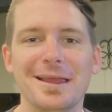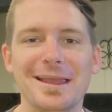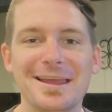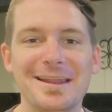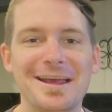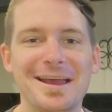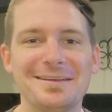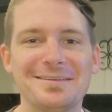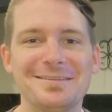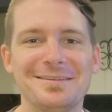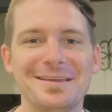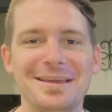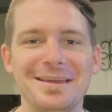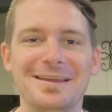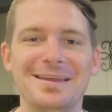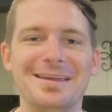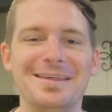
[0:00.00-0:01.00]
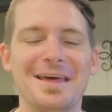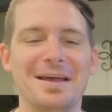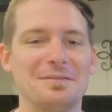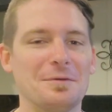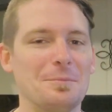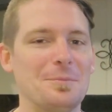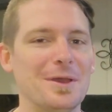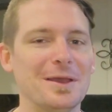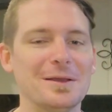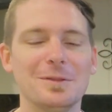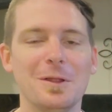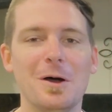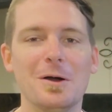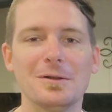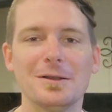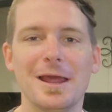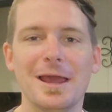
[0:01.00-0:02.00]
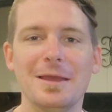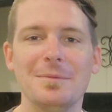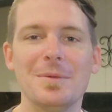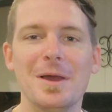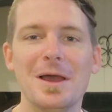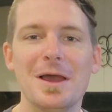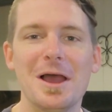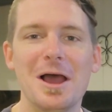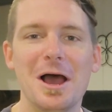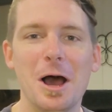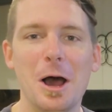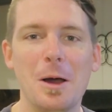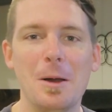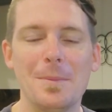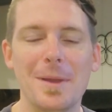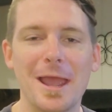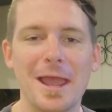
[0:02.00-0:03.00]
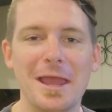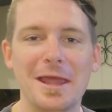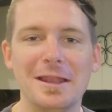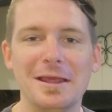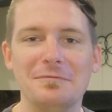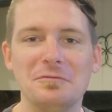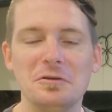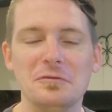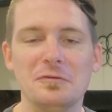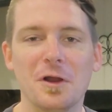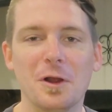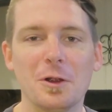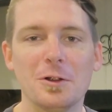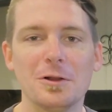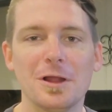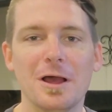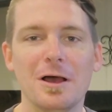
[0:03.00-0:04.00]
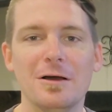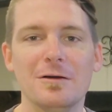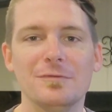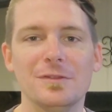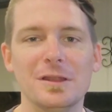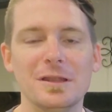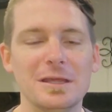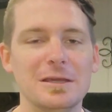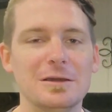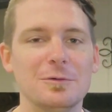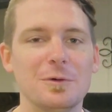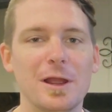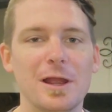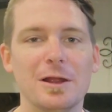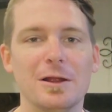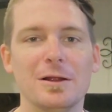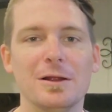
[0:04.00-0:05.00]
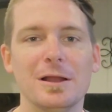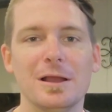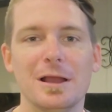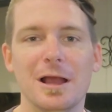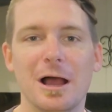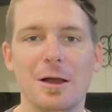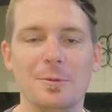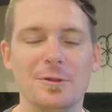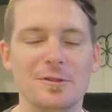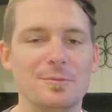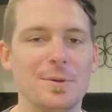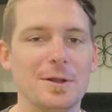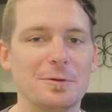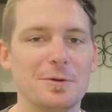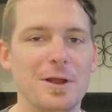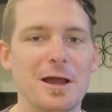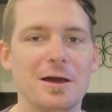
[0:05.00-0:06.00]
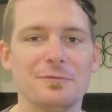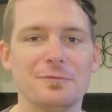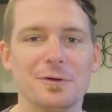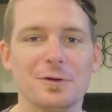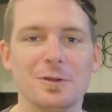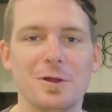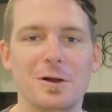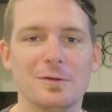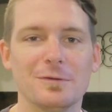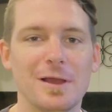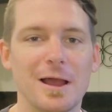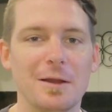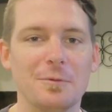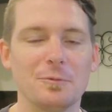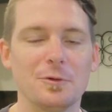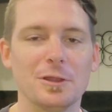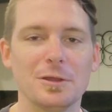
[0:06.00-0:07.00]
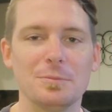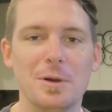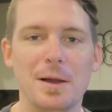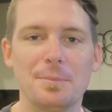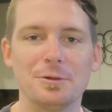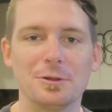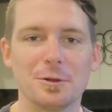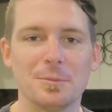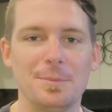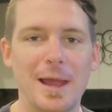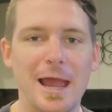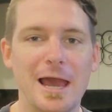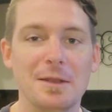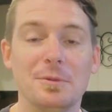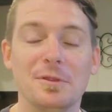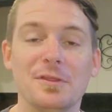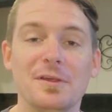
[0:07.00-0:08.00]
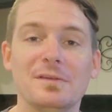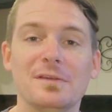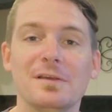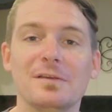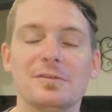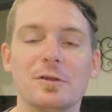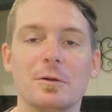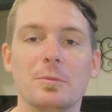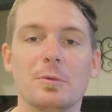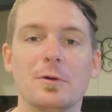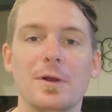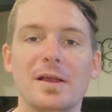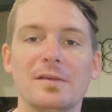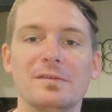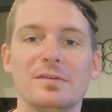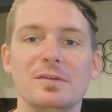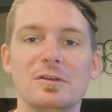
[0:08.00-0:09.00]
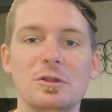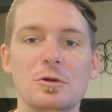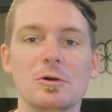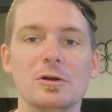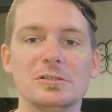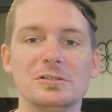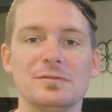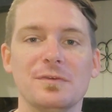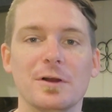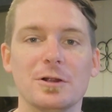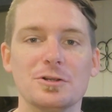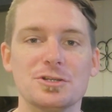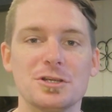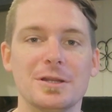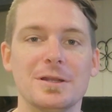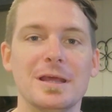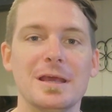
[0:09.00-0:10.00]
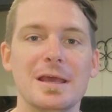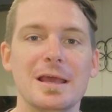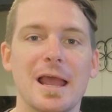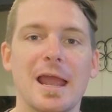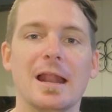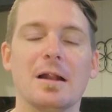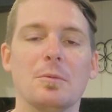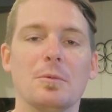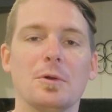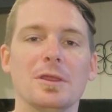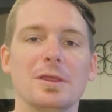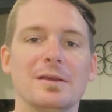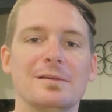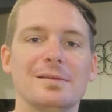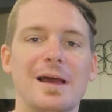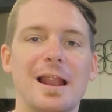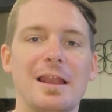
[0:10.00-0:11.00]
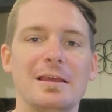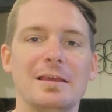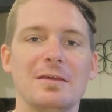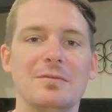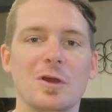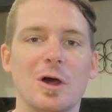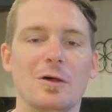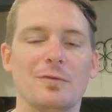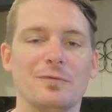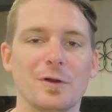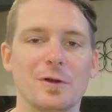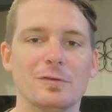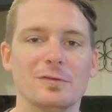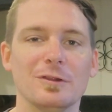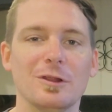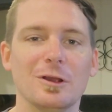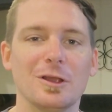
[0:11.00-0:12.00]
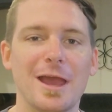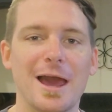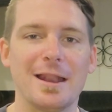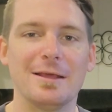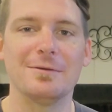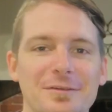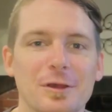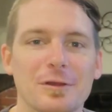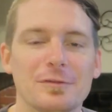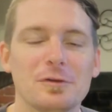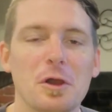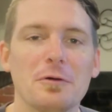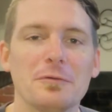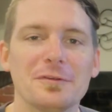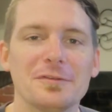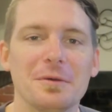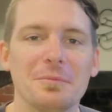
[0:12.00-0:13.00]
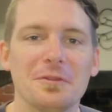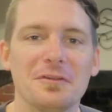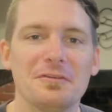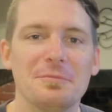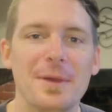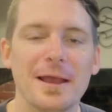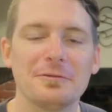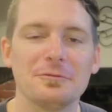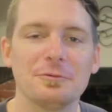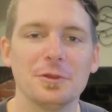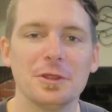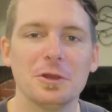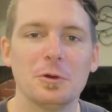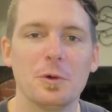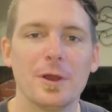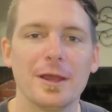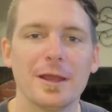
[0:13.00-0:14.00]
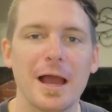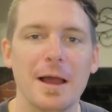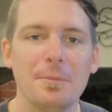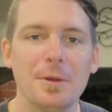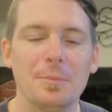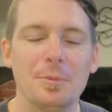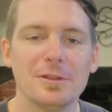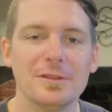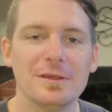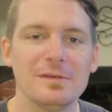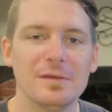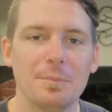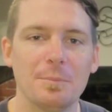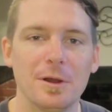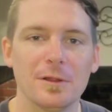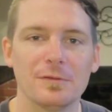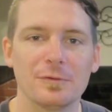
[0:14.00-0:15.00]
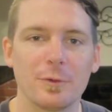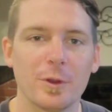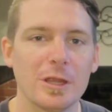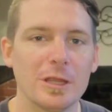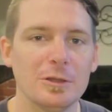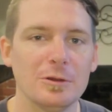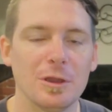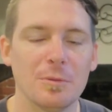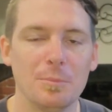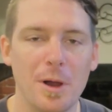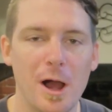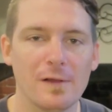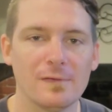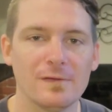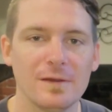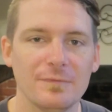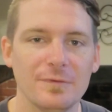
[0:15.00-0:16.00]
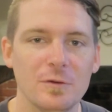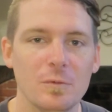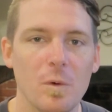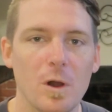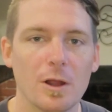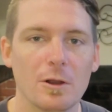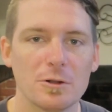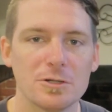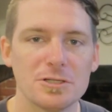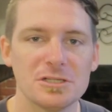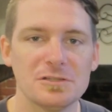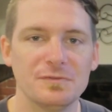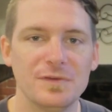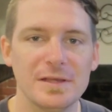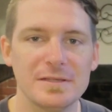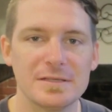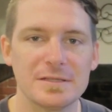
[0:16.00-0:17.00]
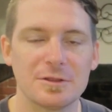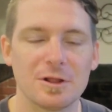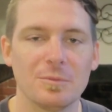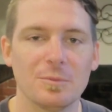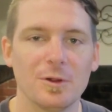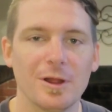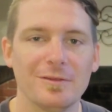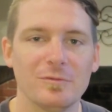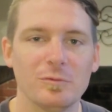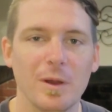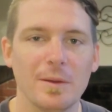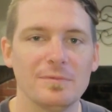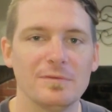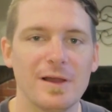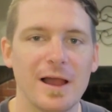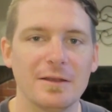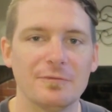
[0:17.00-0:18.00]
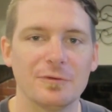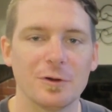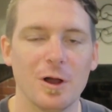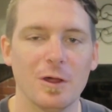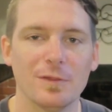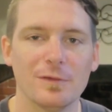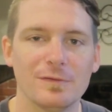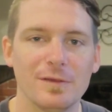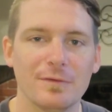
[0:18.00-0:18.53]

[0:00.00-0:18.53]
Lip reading: NXT. That's a big long name. And if you've heard of the Neoair, it's been around for a long time, really popular pad, but this is Thermarest's newest version, and I'm really excited to give you all a first look at it. So let's go over some of the specs really quick. I'm going to put these up on screen. You can pause it if you want, or just visit Thermarest's website for all this